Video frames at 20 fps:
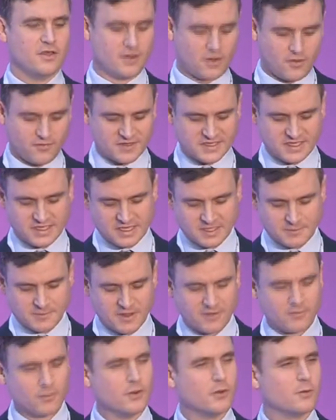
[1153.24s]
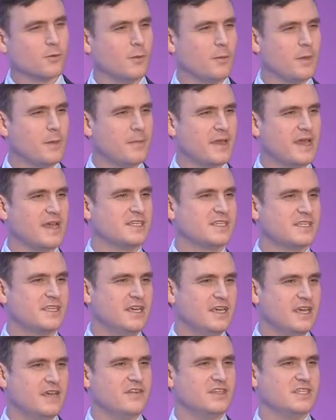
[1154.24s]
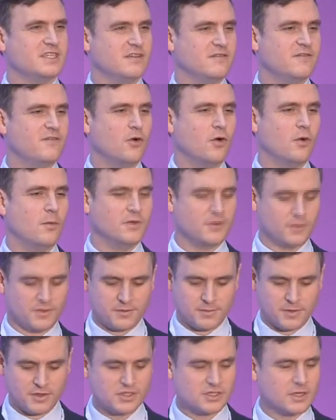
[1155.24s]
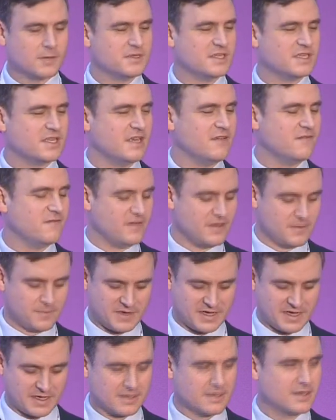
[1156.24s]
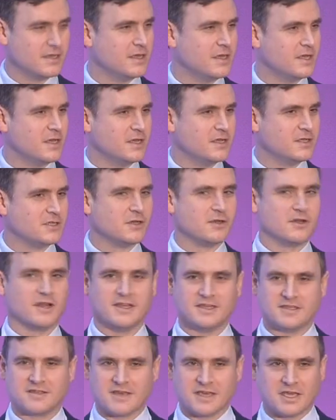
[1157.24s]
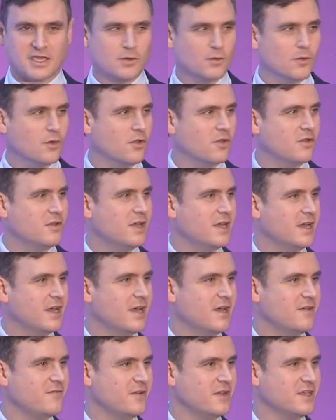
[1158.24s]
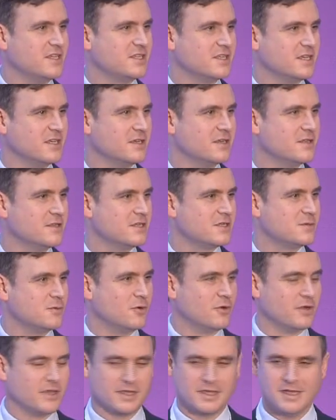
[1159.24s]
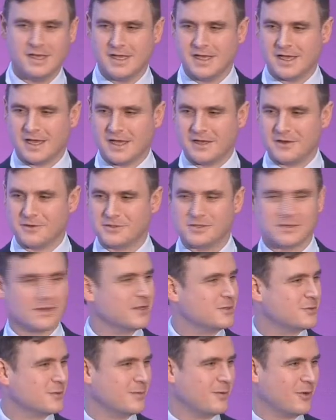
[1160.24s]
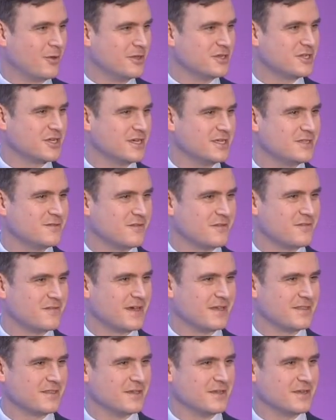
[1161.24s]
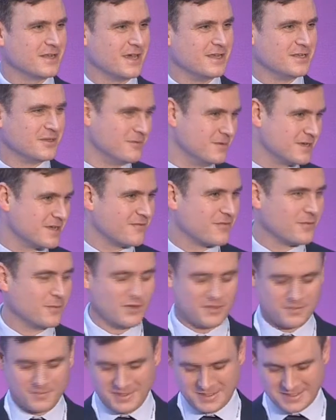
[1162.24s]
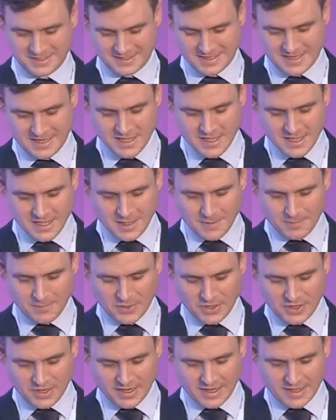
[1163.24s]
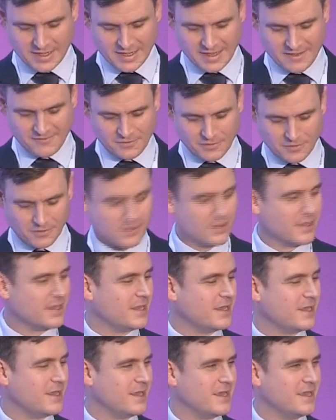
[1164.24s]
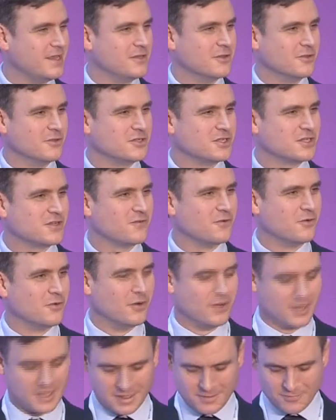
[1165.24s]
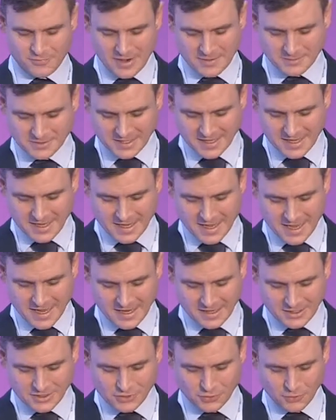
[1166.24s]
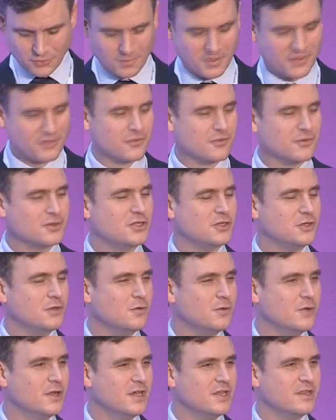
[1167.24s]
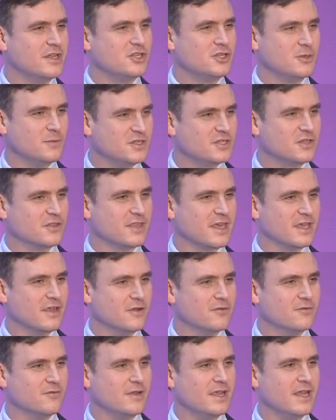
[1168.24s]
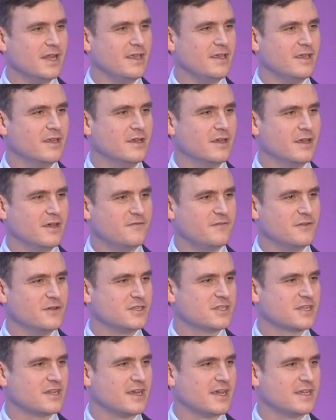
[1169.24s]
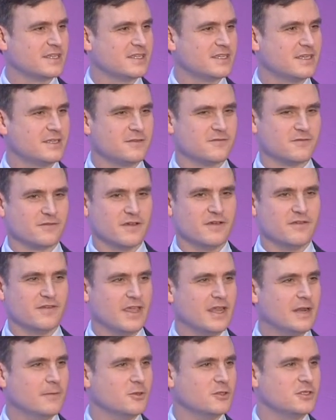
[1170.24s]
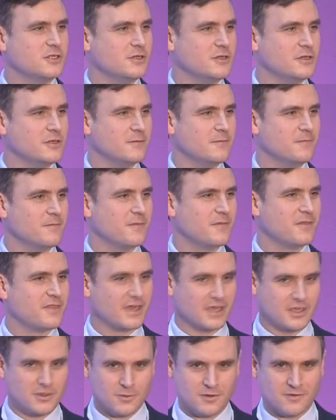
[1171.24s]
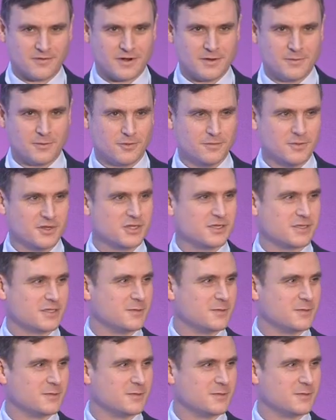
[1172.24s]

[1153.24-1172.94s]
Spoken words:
obviously this bit of work will be best if it's informed with the most up-to-date feedback. So I'd like to thank you all for listening this morning. I'd also like to apologise for the fact that I don't have them with me today, but if you'll indulge us for perhaps a short month or two, there should be something really first class available to you. Thank you all very much